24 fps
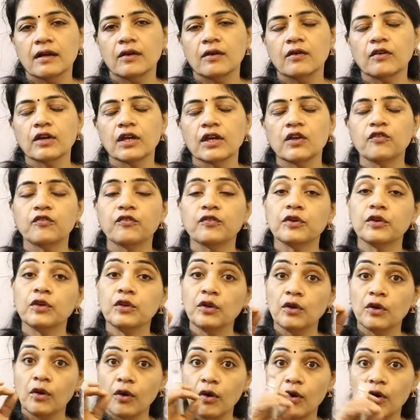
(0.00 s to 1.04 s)
Or if
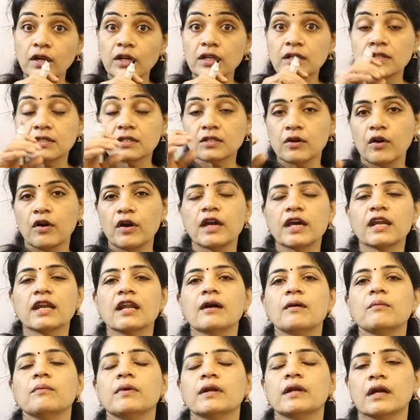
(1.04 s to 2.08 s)
non-square
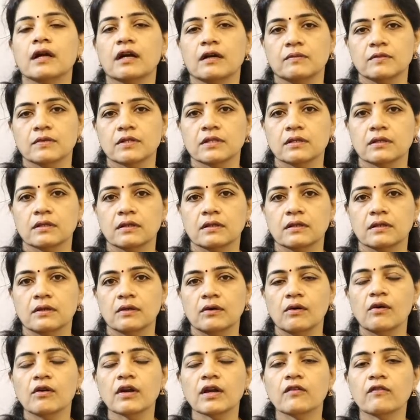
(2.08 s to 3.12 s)
number comes,
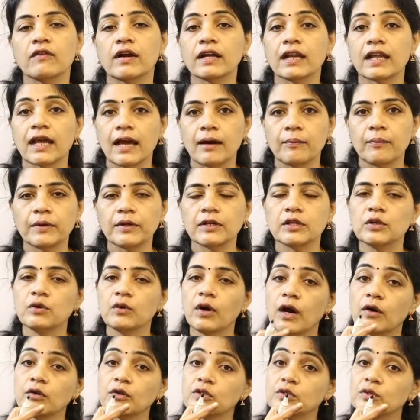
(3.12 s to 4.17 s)
okay, what happened? You
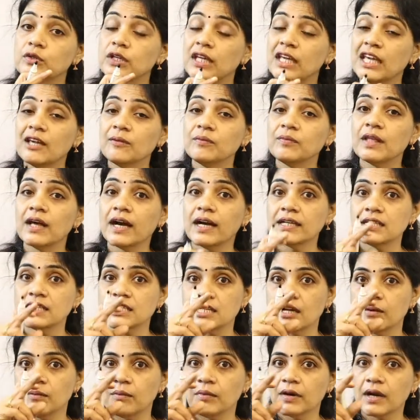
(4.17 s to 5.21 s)
have to keep that
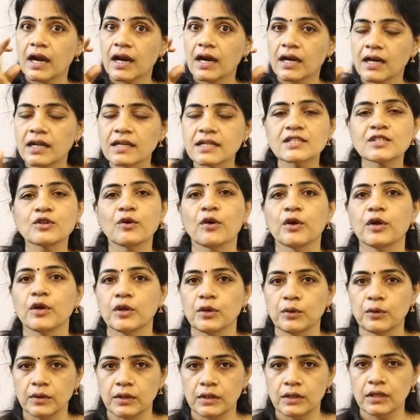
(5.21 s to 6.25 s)
number under square
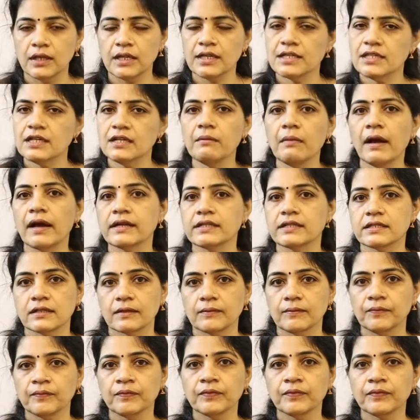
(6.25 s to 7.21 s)
root. Doesn't matter.